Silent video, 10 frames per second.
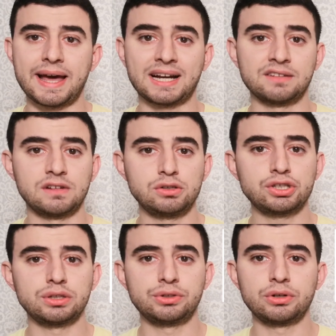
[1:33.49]
A
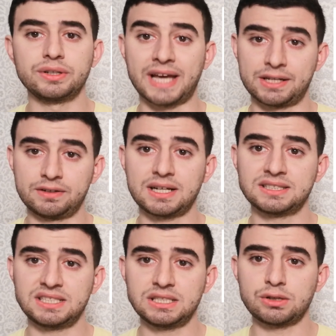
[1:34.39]
convolutional neural network
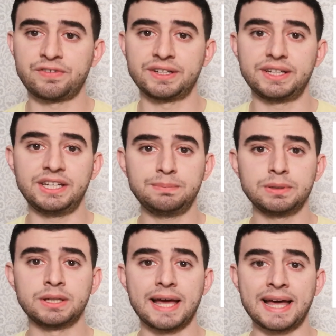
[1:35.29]
consists of an
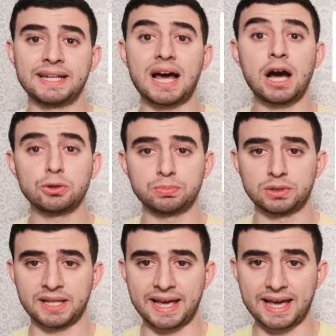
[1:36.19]
input and
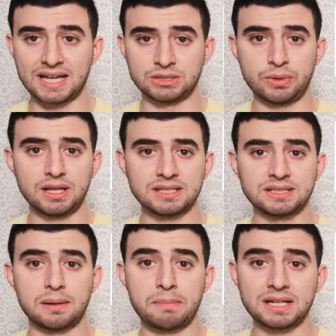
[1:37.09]
output layer, as well
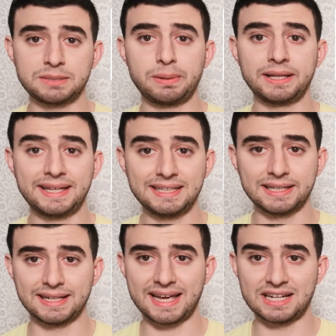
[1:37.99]
as multiple
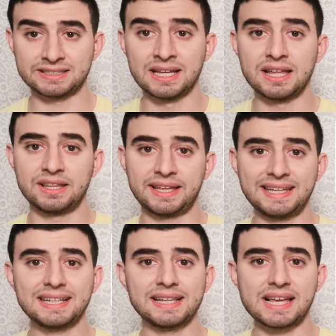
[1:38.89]
hidden layers. The
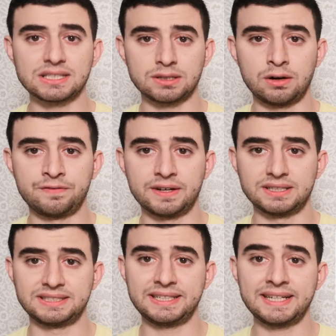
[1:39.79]
hidden layers of
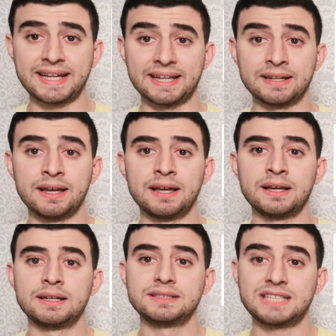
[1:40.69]
a CNN
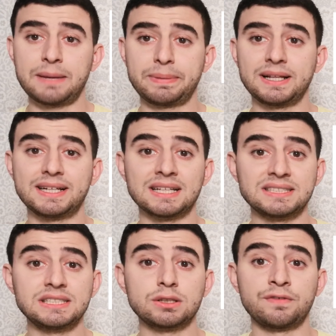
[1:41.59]
typically
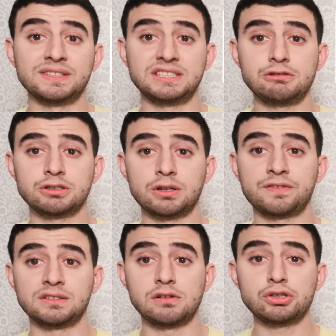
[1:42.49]
consist of a series of
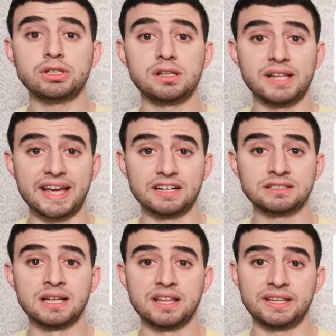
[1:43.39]
convolutional
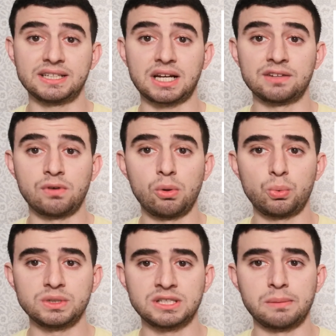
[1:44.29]
layers that
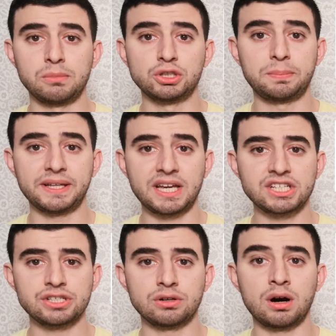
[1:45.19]
convolve with a
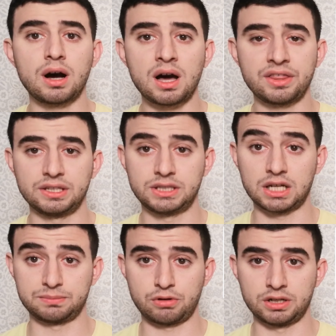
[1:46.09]
multiplication or other
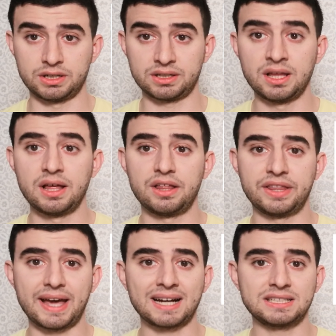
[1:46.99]
dot product.
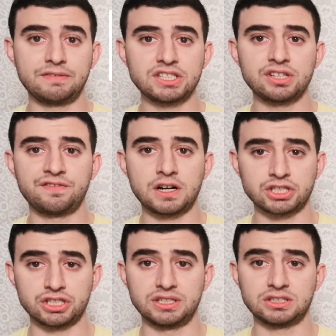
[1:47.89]
The activation
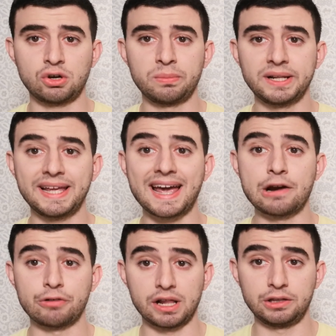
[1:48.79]
function is commonly a
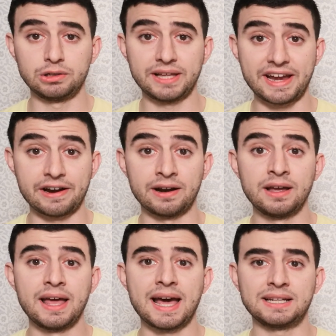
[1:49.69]
ReLU layer
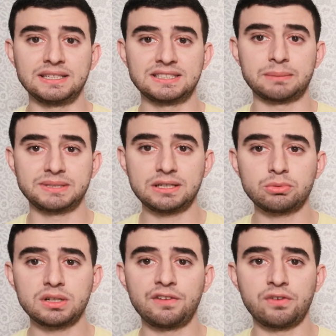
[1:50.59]
and is
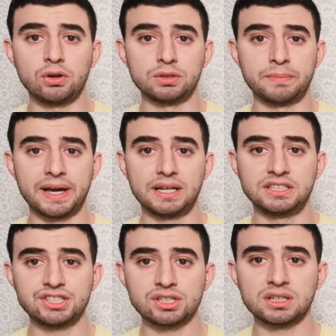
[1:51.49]
subsequently followed by
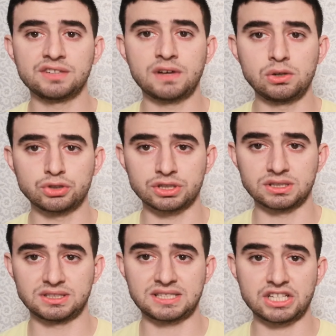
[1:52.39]
additional
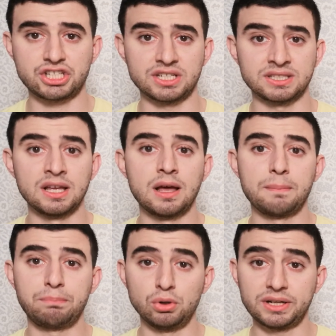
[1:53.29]
convolutions such as
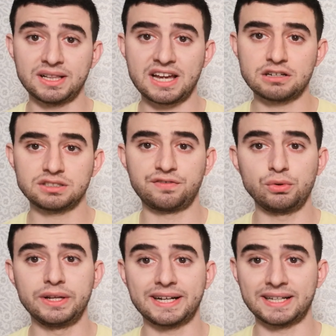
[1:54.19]
pooling layers,
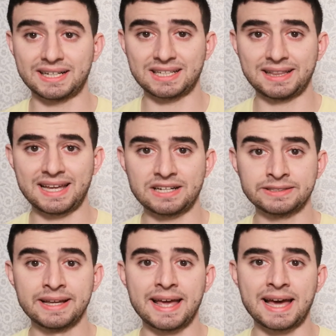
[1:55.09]
fully connected
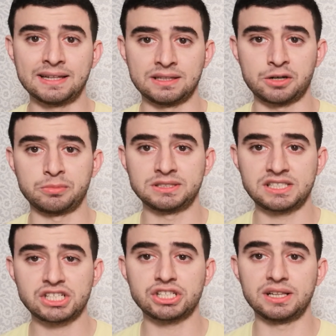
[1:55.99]
layers, and
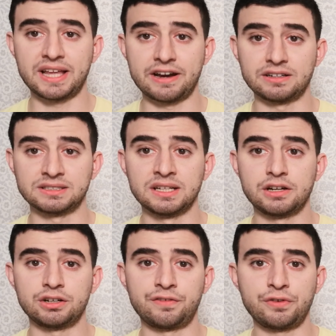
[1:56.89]
normalization layers,
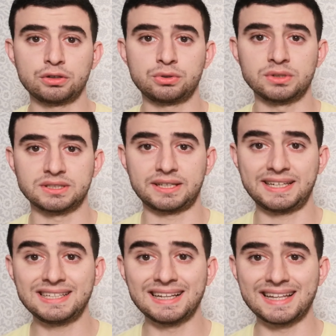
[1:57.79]
referred to as
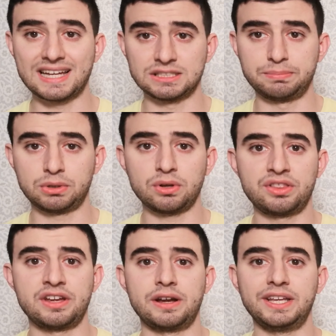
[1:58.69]
hidden layers
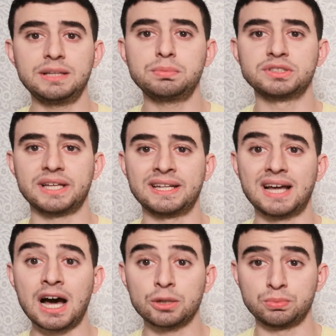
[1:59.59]
because their inputs and
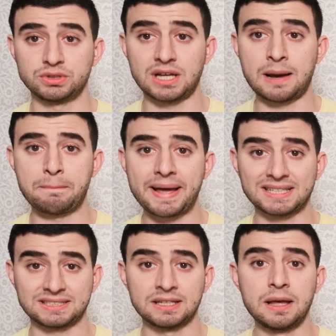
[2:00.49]
outputs are
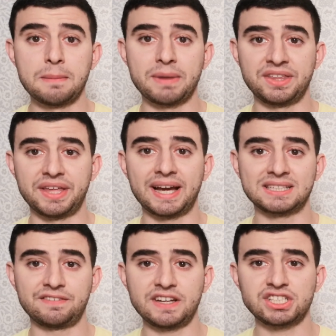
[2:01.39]
masked by the
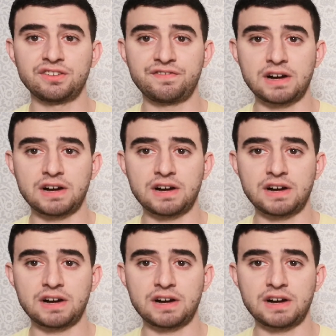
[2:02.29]
activation